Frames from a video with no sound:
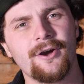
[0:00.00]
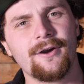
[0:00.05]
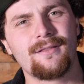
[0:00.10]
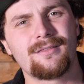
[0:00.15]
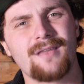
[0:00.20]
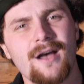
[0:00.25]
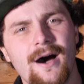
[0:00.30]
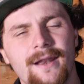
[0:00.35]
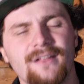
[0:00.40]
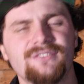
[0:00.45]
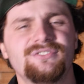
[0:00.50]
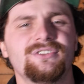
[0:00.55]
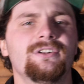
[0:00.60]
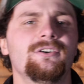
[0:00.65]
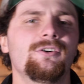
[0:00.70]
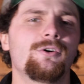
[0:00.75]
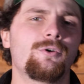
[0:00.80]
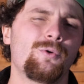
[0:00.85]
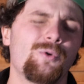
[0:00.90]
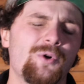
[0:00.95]
it's got its
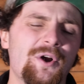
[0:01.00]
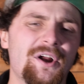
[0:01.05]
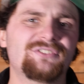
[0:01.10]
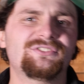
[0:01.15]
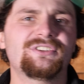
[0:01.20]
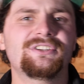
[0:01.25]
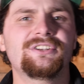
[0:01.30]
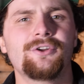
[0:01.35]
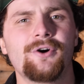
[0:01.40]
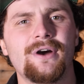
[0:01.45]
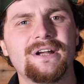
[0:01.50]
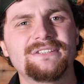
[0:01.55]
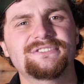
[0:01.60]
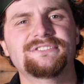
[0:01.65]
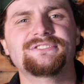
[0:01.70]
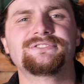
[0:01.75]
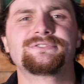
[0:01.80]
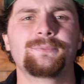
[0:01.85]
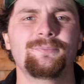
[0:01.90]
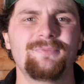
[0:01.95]
little quirks and
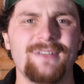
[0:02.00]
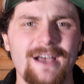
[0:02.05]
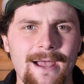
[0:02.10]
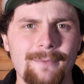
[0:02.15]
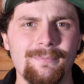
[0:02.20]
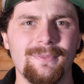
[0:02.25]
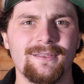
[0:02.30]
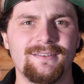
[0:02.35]
noises from time to